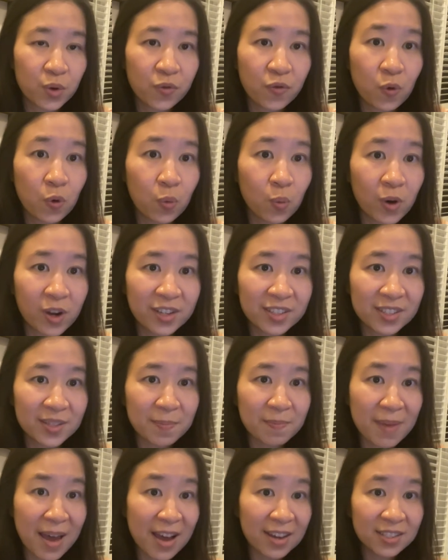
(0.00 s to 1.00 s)
for what is a
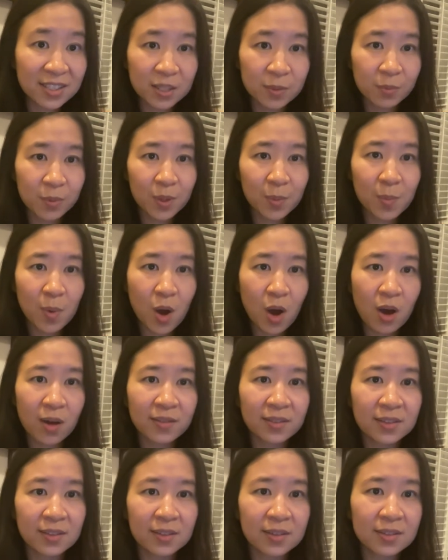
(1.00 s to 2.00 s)
maximum
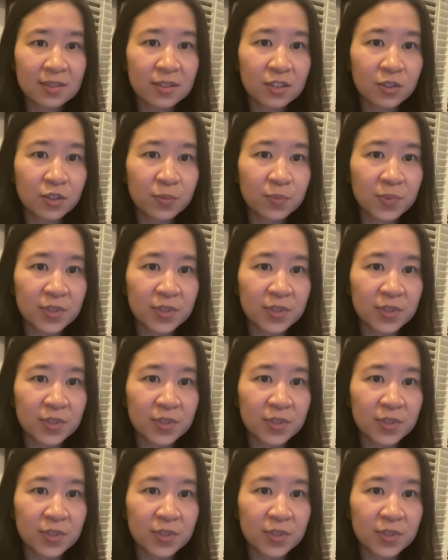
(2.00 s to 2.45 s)
on these